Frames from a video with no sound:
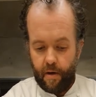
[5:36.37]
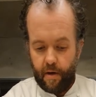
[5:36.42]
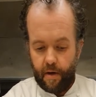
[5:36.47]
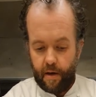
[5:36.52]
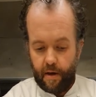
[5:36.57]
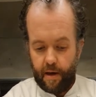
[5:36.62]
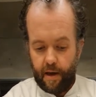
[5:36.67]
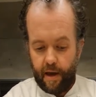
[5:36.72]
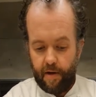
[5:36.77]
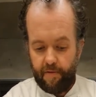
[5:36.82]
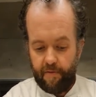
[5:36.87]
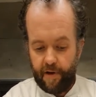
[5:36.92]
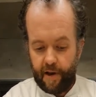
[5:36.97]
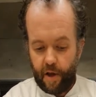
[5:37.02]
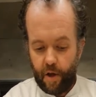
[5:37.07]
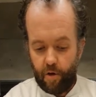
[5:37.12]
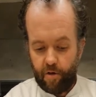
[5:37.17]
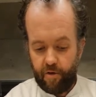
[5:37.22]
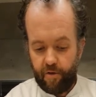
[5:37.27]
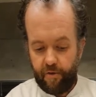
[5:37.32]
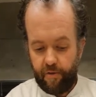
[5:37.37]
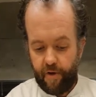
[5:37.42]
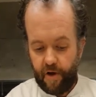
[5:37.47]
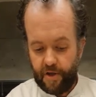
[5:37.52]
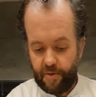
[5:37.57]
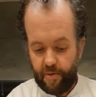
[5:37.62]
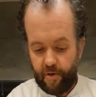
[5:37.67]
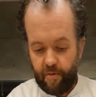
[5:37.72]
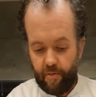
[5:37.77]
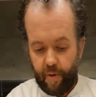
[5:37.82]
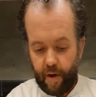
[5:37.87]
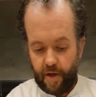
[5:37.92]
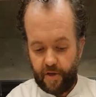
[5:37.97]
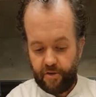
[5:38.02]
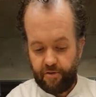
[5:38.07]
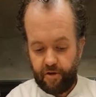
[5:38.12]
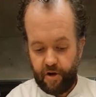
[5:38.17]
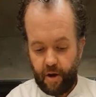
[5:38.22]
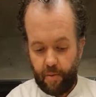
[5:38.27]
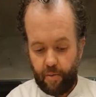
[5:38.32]
carefully hook the first bit of
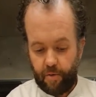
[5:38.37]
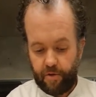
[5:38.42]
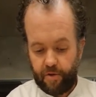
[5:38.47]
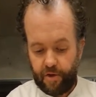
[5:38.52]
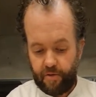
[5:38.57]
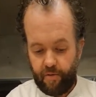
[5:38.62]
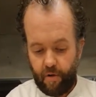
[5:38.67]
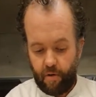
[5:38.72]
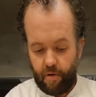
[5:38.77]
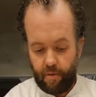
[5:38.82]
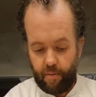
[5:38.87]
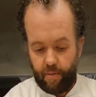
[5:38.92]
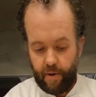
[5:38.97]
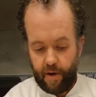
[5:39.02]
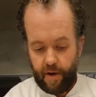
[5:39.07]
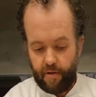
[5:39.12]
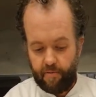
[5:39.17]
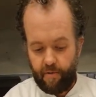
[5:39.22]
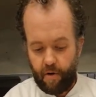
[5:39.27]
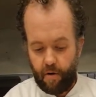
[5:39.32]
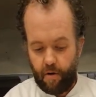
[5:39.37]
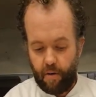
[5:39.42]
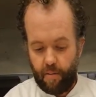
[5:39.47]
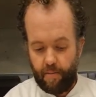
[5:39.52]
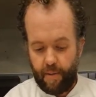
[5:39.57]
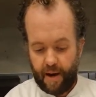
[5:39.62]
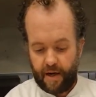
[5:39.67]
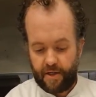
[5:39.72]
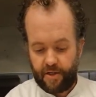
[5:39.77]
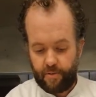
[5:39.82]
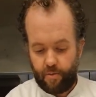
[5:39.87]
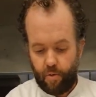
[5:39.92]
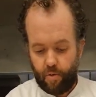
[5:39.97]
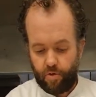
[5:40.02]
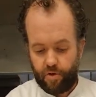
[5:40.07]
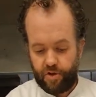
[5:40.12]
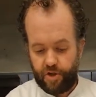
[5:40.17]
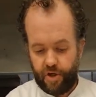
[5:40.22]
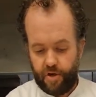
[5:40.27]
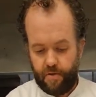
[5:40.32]
pastry up onto the rolling pin and roll it back towards
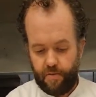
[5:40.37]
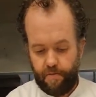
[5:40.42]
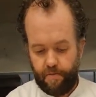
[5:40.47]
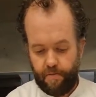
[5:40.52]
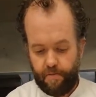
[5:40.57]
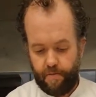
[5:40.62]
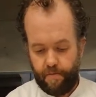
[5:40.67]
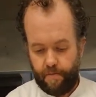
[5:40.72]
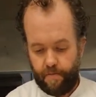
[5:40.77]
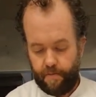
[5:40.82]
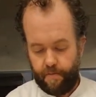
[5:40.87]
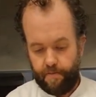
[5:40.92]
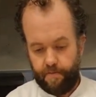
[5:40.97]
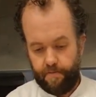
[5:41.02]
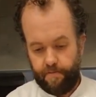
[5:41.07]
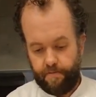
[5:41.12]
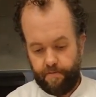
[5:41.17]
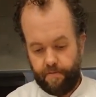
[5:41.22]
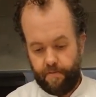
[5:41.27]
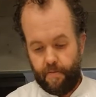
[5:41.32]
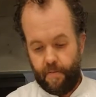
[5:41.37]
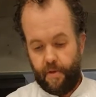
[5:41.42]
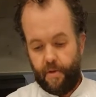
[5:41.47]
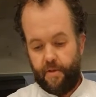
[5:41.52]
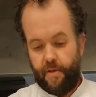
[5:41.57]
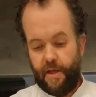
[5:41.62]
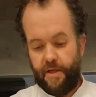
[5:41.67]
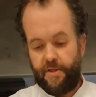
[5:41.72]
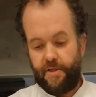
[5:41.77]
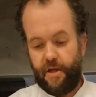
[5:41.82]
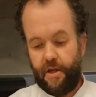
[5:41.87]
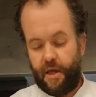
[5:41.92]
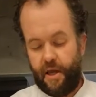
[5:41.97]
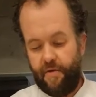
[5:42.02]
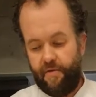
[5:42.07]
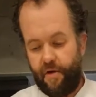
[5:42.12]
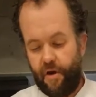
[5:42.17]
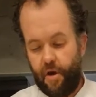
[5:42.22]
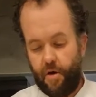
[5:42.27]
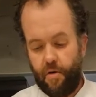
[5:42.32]
you. That's going to give
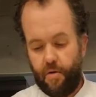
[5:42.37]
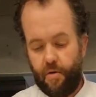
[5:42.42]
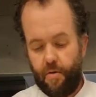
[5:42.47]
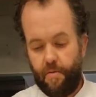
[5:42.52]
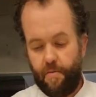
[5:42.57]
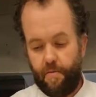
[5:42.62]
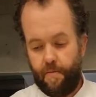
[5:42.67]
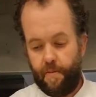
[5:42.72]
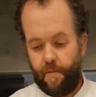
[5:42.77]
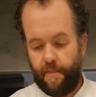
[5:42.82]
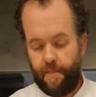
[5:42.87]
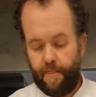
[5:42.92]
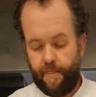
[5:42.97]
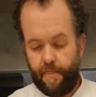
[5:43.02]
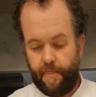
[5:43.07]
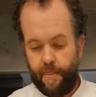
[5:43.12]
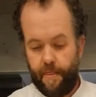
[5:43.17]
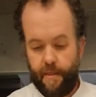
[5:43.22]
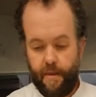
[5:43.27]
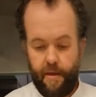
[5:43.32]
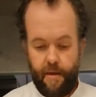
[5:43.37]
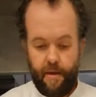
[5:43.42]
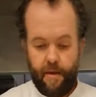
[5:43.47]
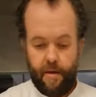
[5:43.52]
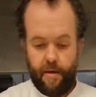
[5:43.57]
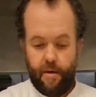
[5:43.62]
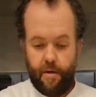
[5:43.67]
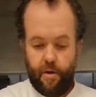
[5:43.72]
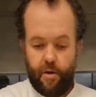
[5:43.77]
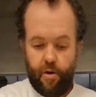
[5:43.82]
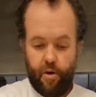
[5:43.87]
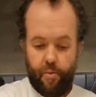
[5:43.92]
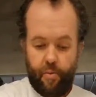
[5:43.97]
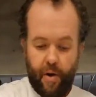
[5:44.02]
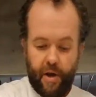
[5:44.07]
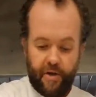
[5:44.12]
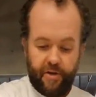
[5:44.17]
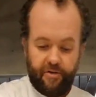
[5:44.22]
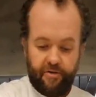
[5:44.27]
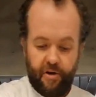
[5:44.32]
you your
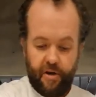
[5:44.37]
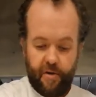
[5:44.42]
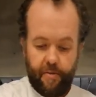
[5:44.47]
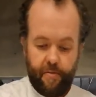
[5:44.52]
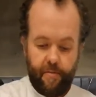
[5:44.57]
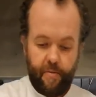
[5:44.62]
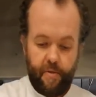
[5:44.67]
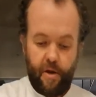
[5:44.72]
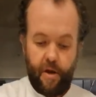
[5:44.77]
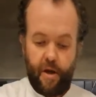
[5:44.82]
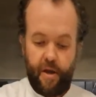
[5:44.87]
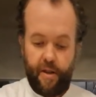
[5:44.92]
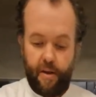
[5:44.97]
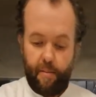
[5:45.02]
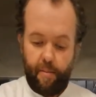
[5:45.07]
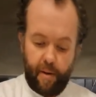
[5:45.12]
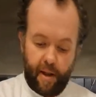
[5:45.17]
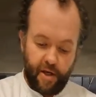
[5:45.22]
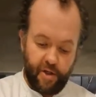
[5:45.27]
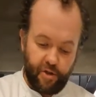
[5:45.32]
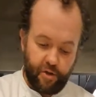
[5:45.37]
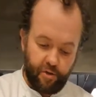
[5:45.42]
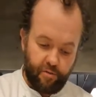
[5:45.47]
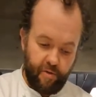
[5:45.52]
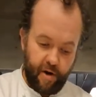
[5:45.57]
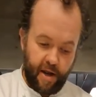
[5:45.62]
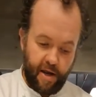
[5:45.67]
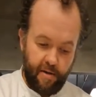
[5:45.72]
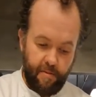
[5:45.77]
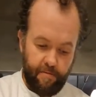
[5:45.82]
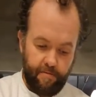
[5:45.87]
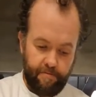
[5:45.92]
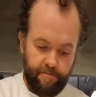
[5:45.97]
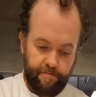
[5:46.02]
pastry. You can then place your ring